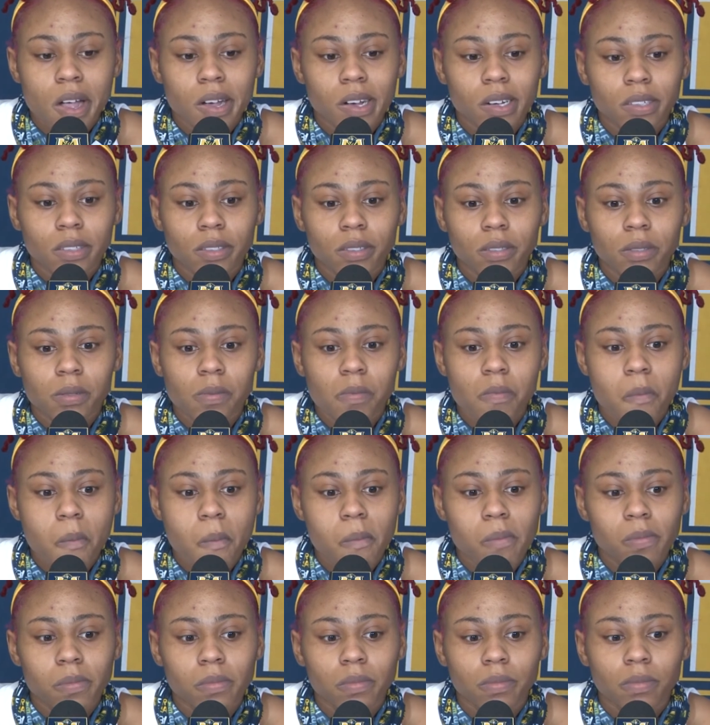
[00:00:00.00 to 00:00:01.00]

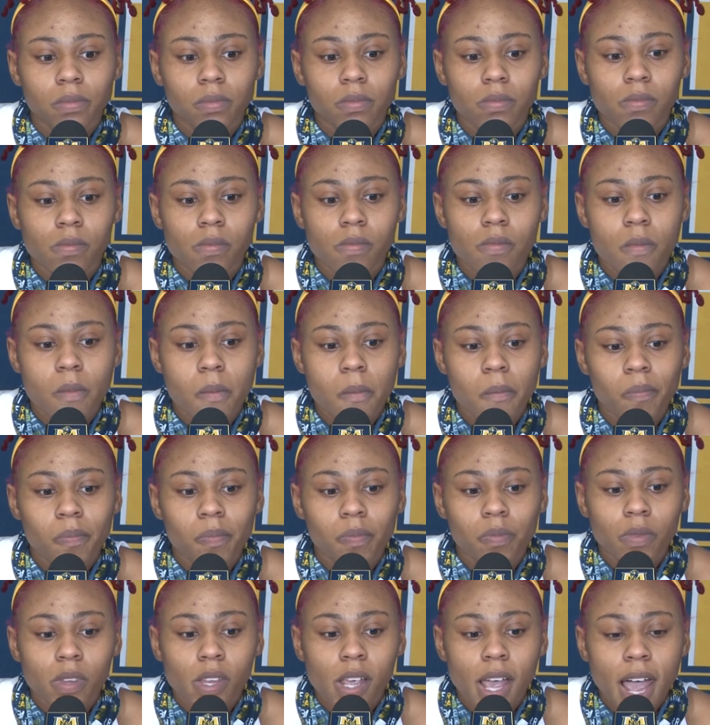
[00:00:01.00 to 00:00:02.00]
I
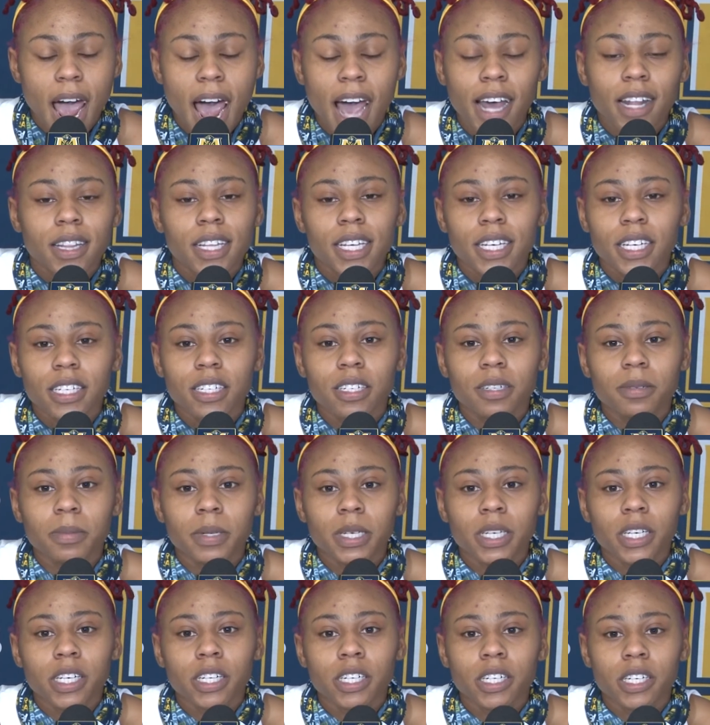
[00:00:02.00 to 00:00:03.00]
think in the
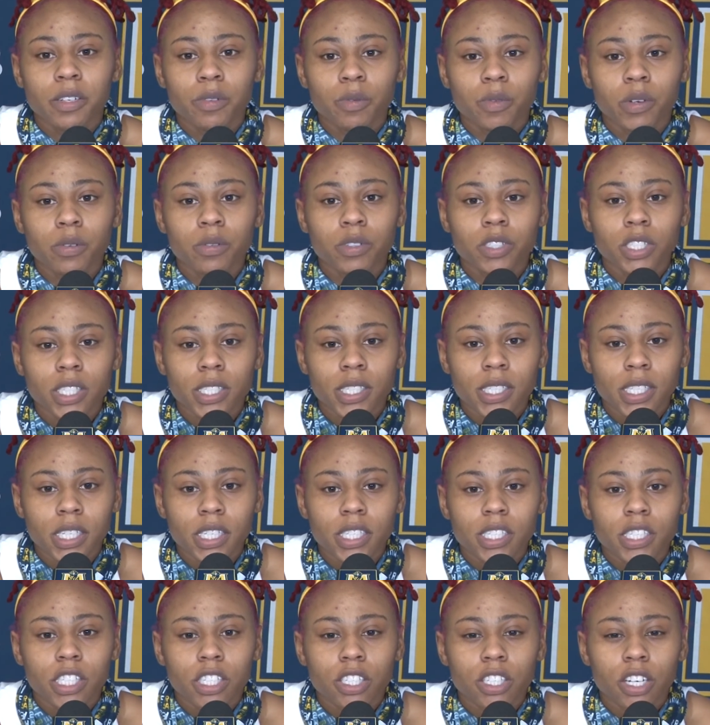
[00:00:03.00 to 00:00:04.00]
beginning we were just
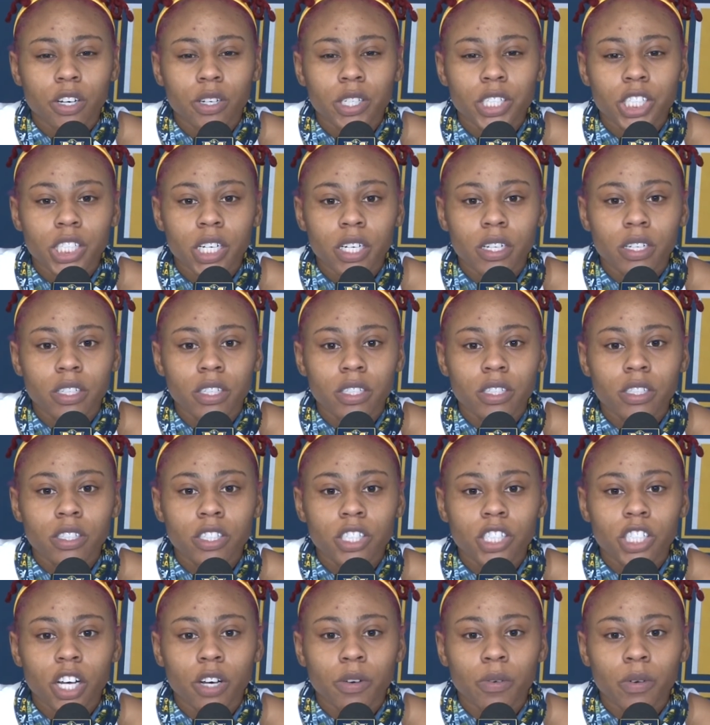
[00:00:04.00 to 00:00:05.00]
getting to know each other,
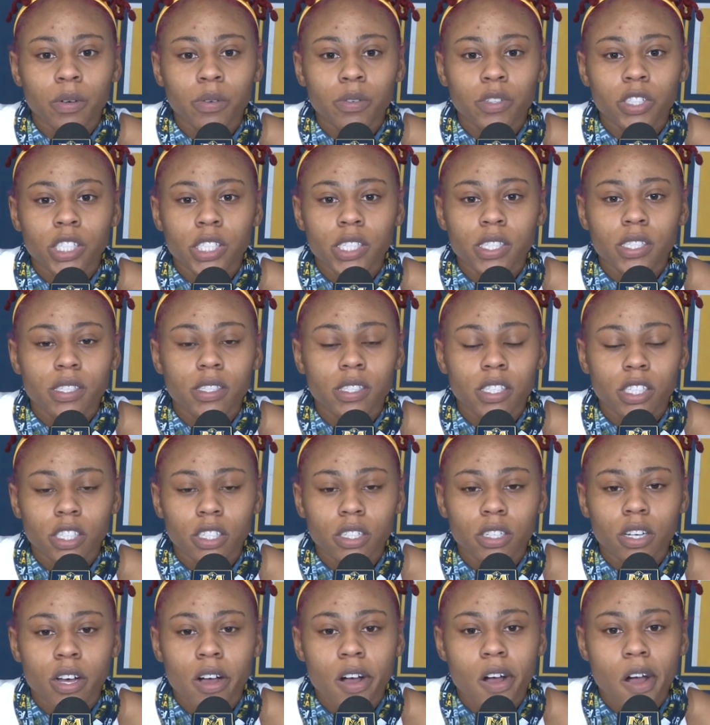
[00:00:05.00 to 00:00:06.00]
so we were just, you
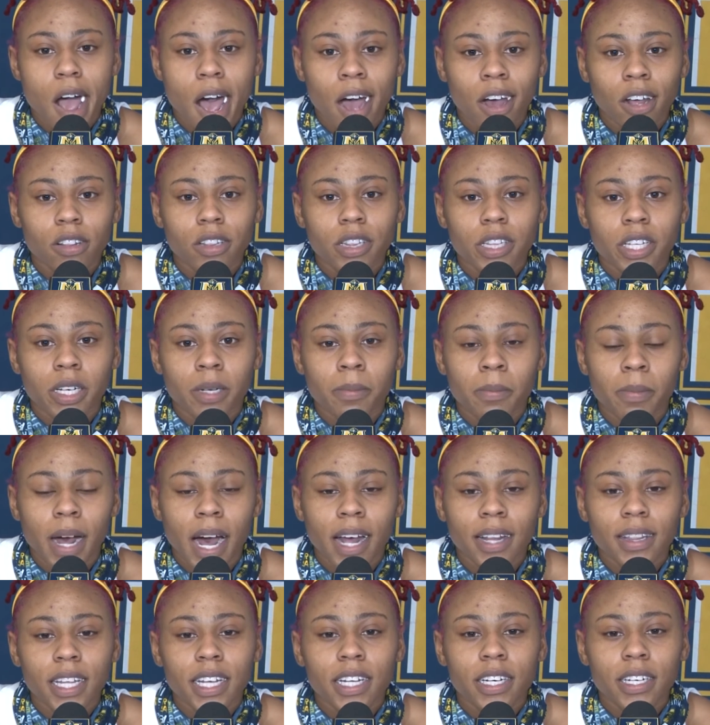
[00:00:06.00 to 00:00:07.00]
know, out there. But I
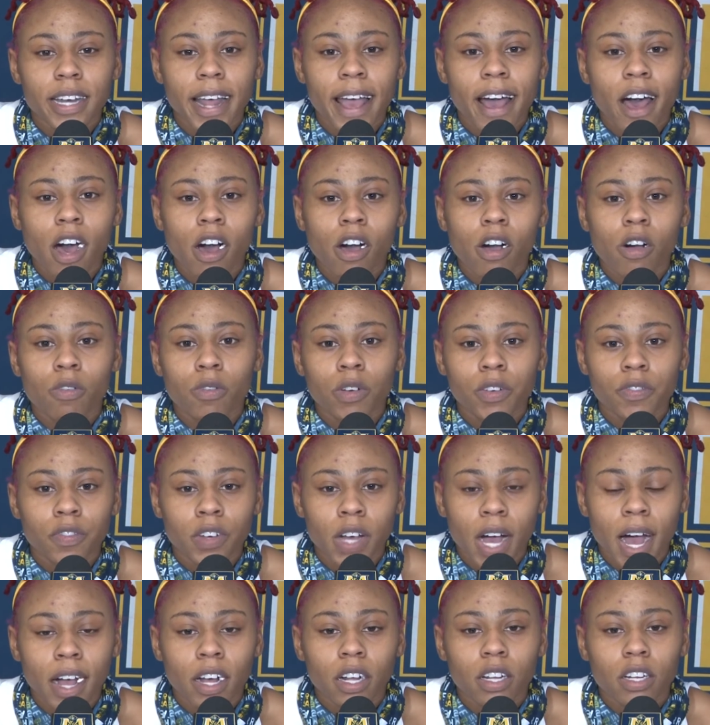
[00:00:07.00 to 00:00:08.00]
think now we've
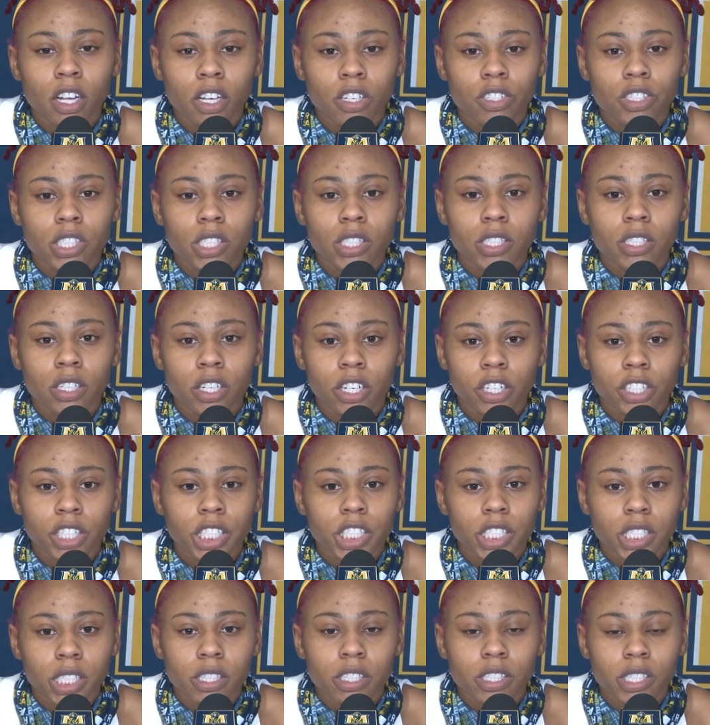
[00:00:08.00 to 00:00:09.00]
gotten closer, learned
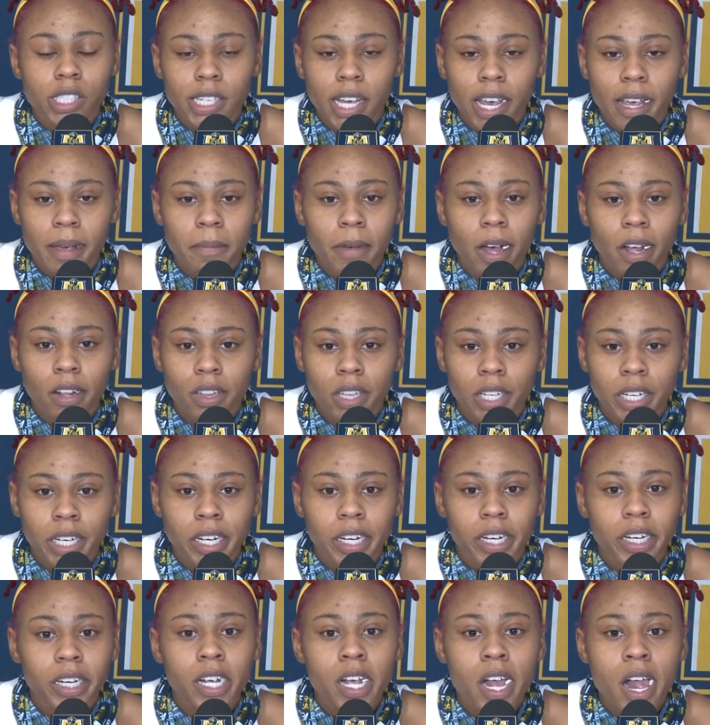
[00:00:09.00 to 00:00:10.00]
each other's game out
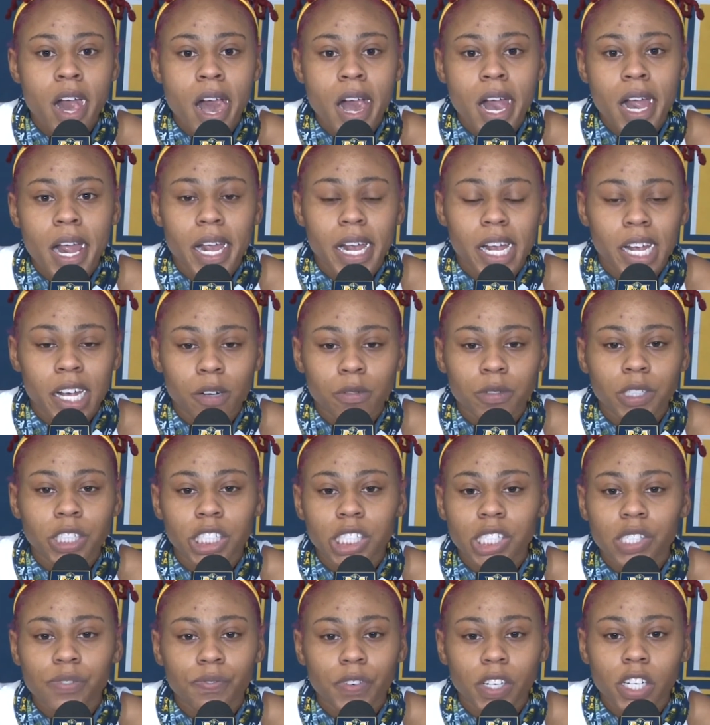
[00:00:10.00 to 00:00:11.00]
there, and we
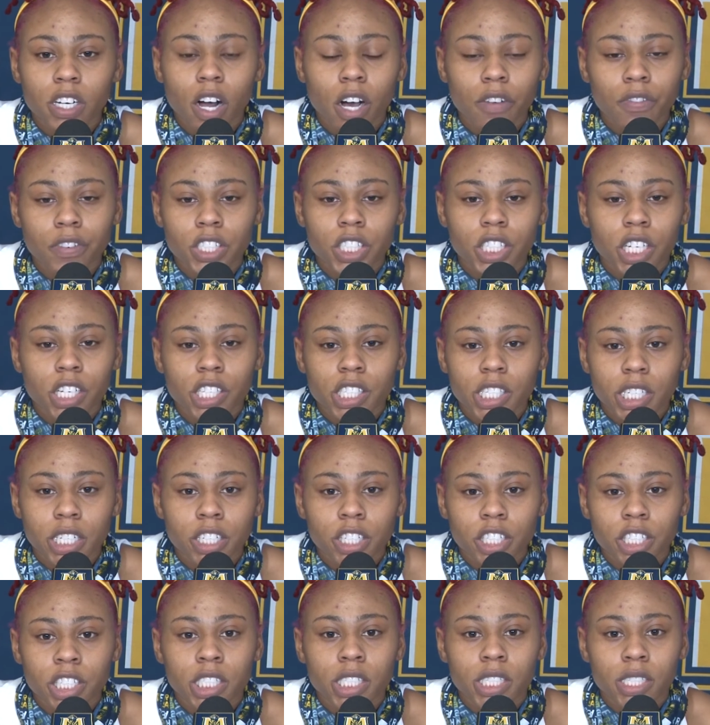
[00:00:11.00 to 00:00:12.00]
just feed off each other's
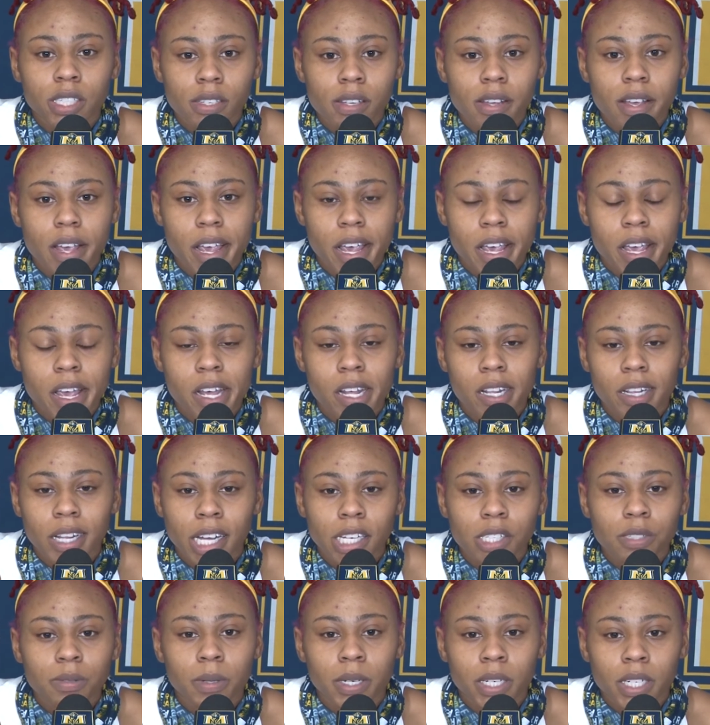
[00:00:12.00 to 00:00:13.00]
energy, and
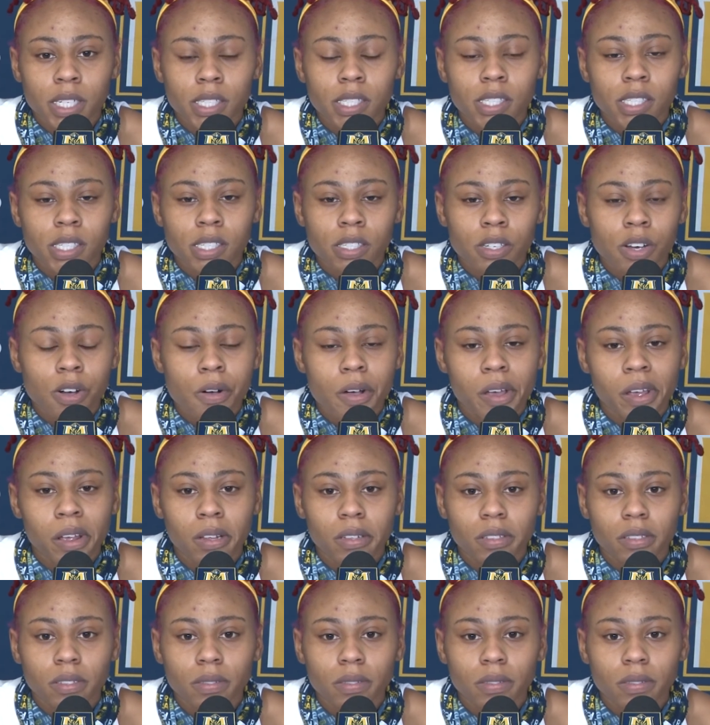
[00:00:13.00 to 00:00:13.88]
that's what gets us going.